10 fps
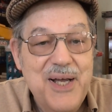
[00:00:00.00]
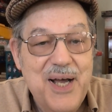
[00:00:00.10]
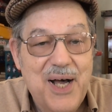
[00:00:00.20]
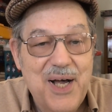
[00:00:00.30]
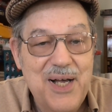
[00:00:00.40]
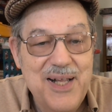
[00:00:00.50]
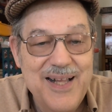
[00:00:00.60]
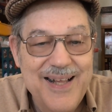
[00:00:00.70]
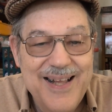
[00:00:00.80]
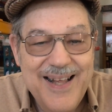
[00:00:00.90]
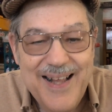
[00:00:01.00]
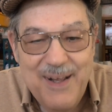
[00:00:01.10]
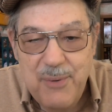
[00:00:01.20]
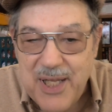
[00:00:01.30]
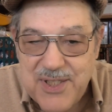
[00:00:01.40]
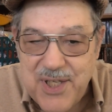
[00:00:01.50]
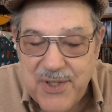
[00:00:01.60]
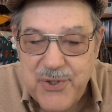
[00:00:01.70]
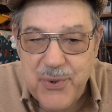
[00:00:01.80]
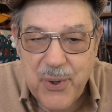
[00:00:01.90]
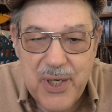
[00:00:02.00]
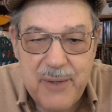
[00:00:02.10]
That's another story.